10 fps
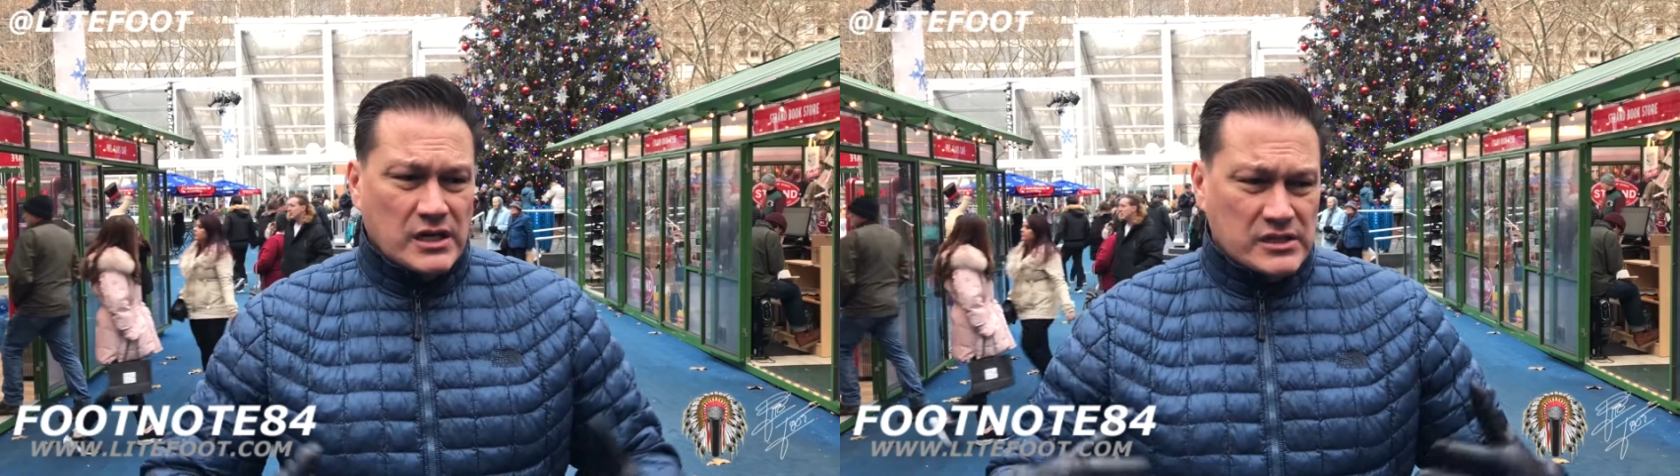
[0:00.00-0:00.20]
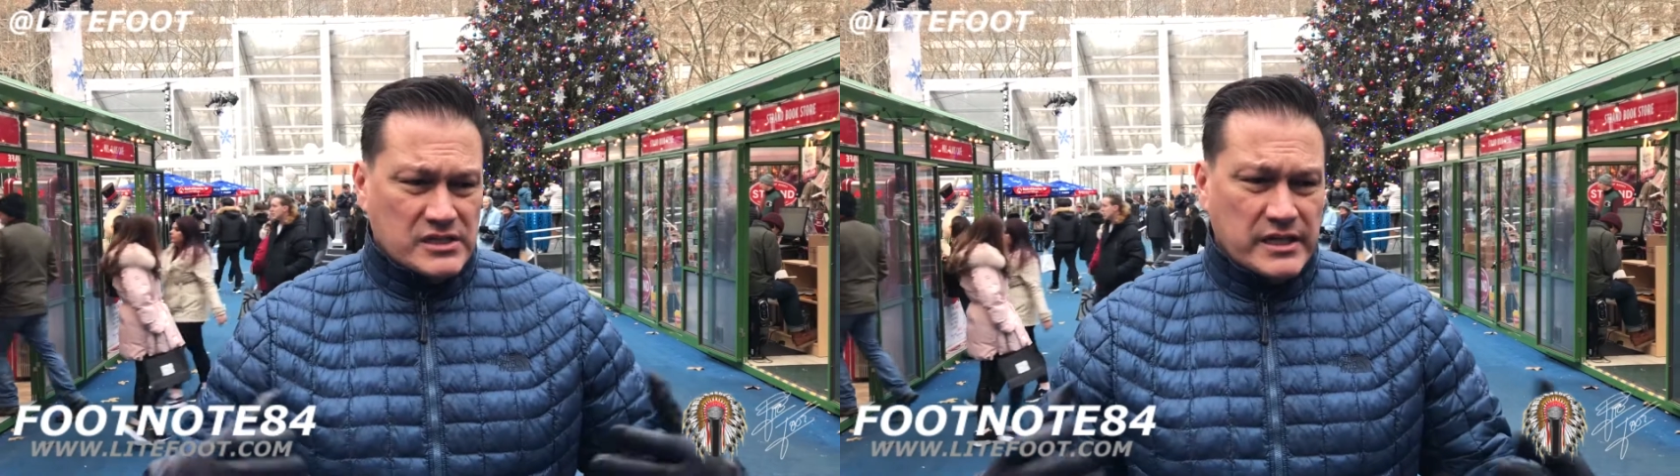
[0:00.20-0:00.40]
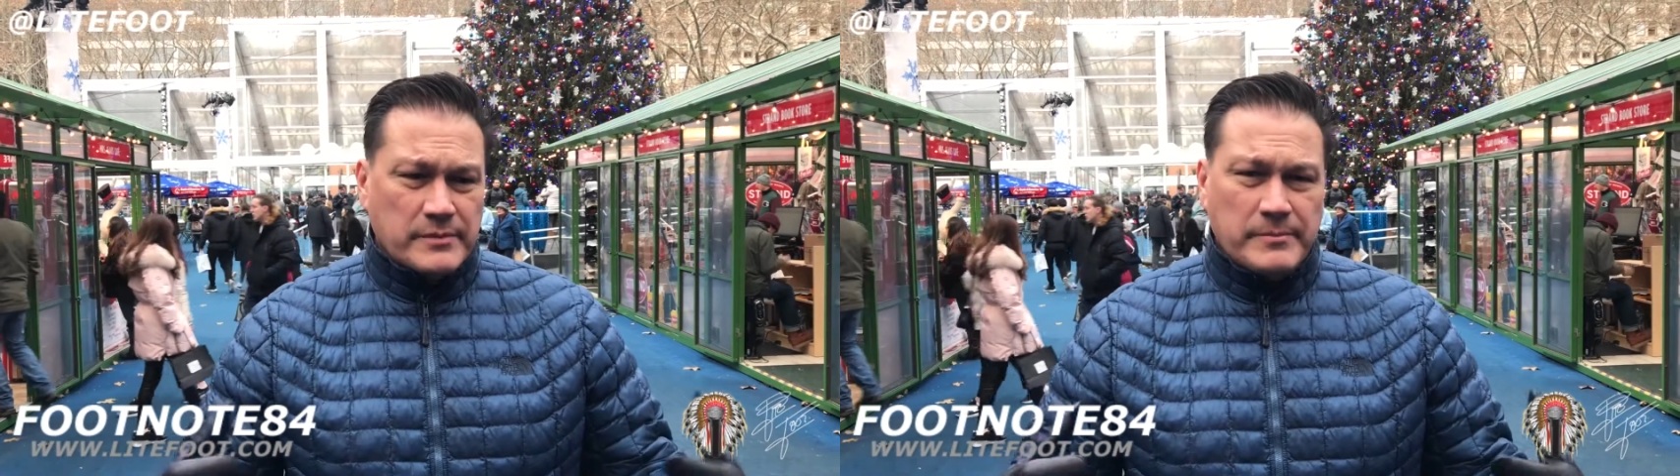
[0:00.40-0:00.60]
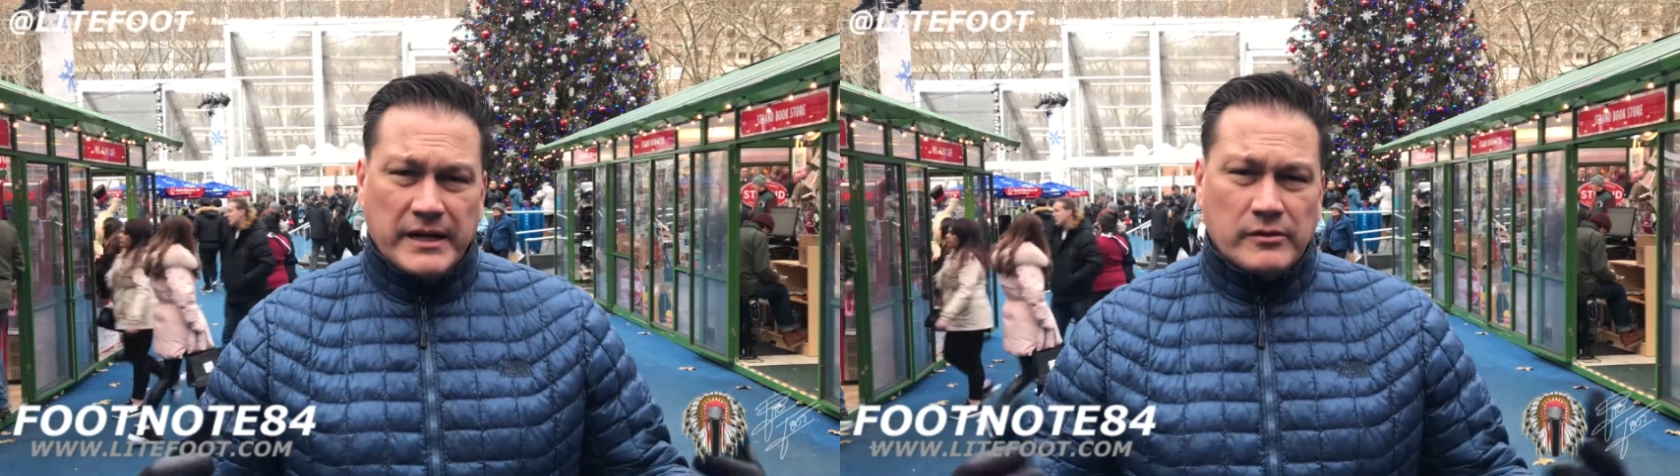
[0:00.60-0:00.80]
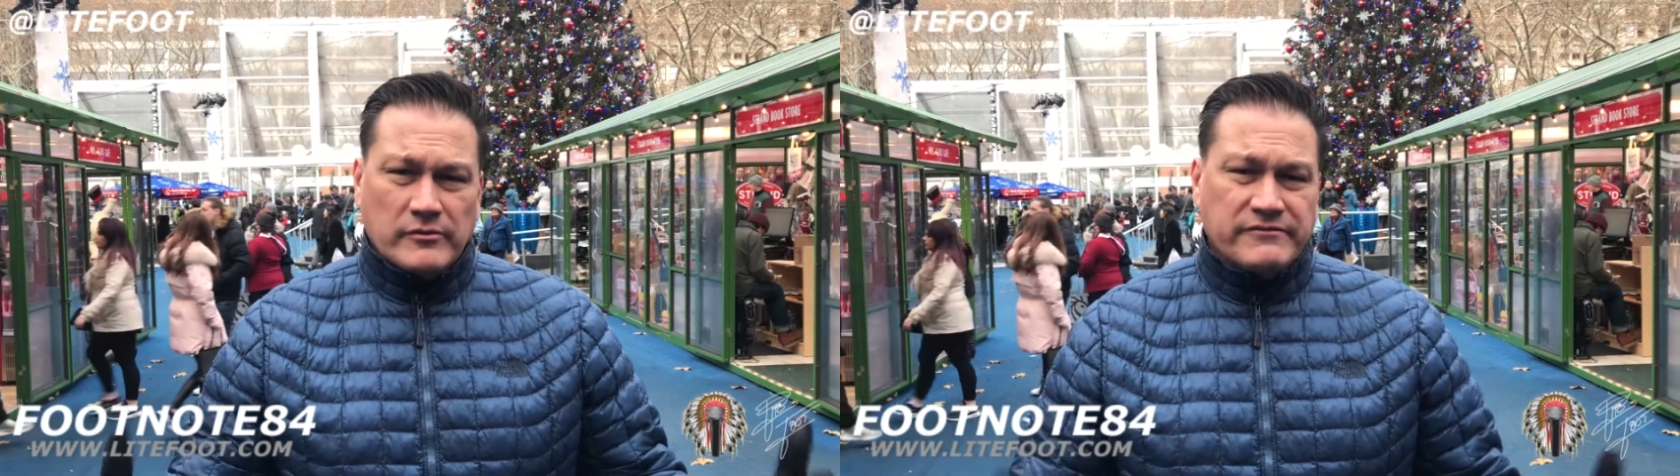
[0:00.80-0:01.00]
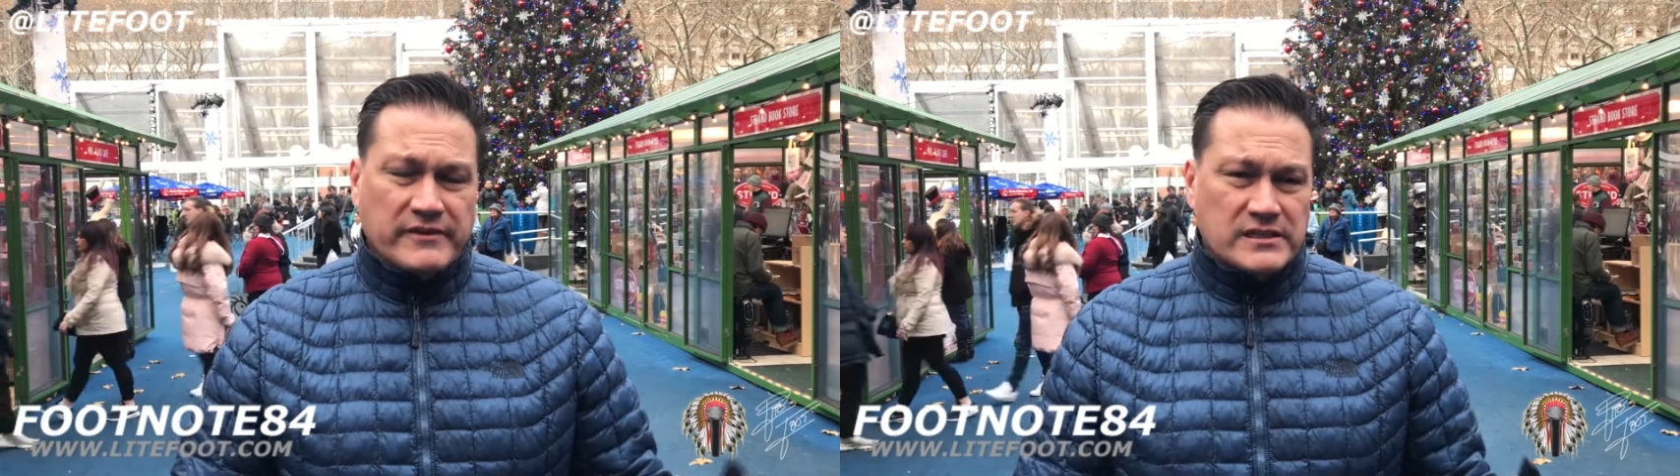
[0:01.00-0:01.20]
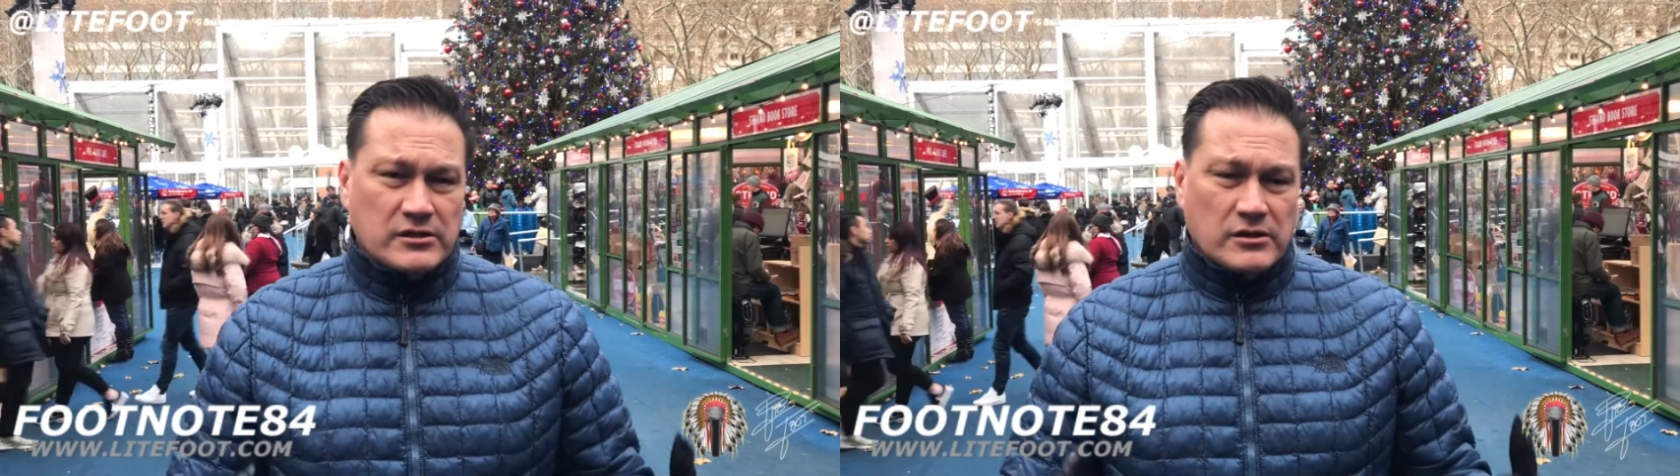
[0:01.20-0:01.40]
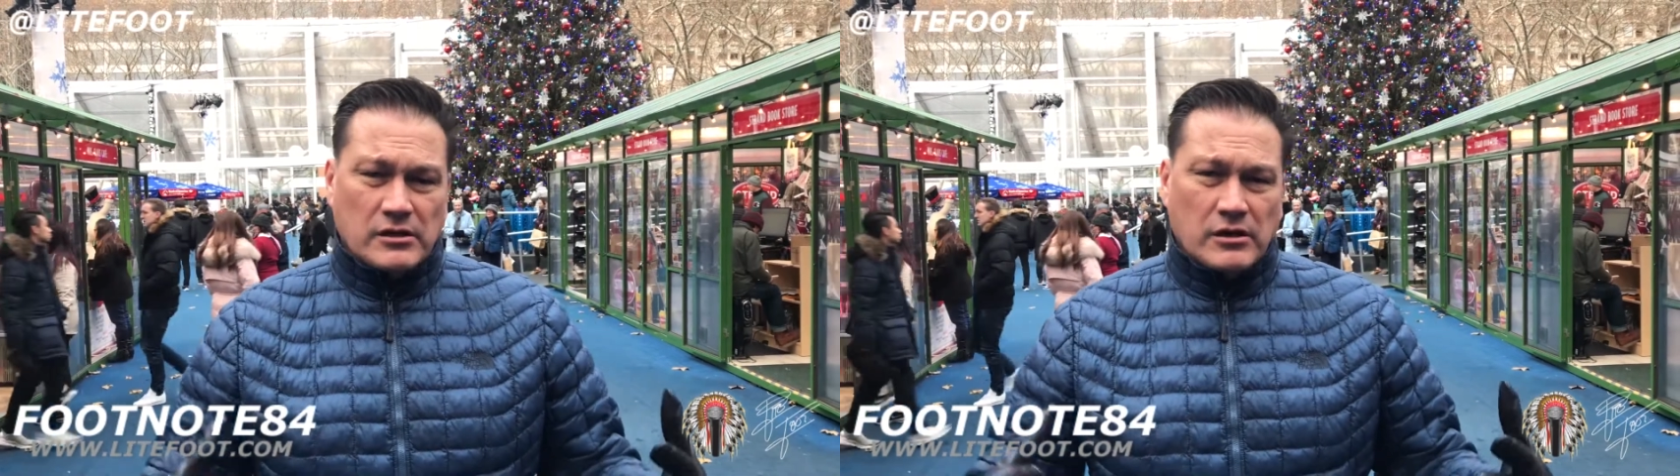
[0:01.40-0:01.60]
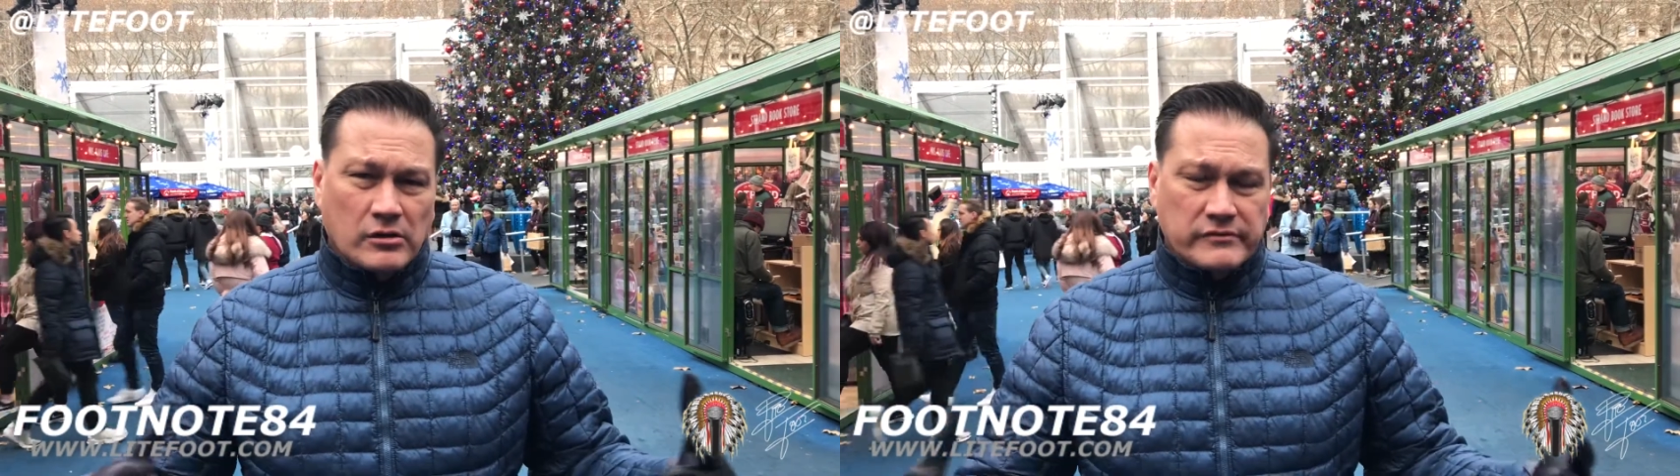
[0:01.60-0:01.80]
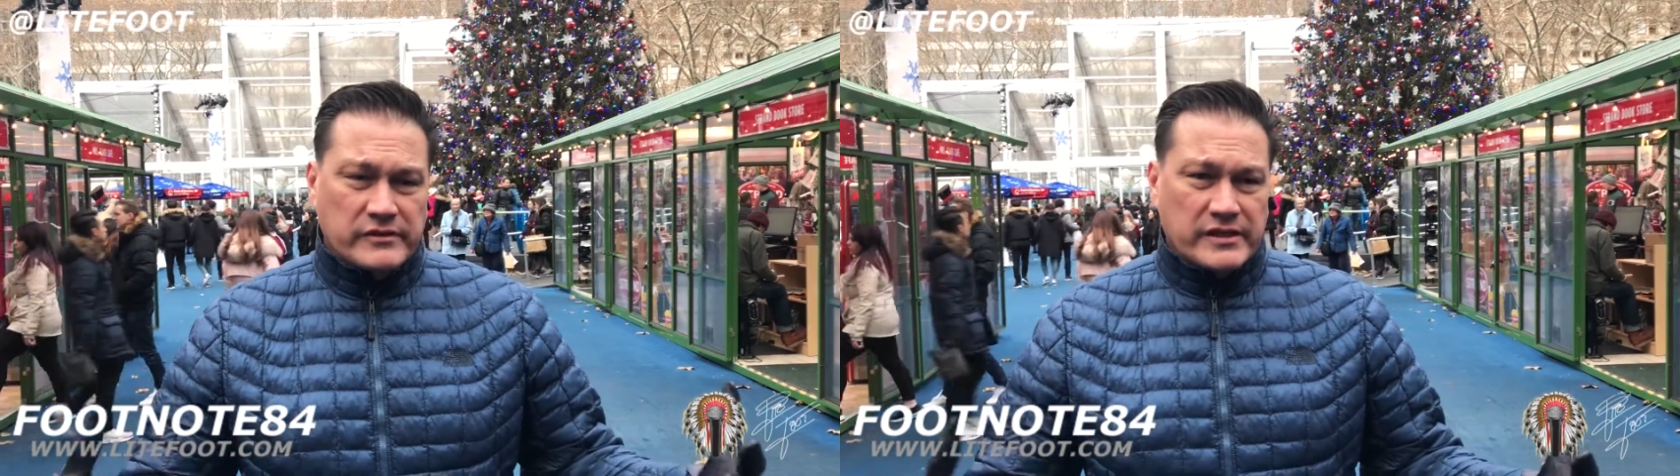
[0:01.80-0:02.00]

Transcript: sitting back and reflecting on all of the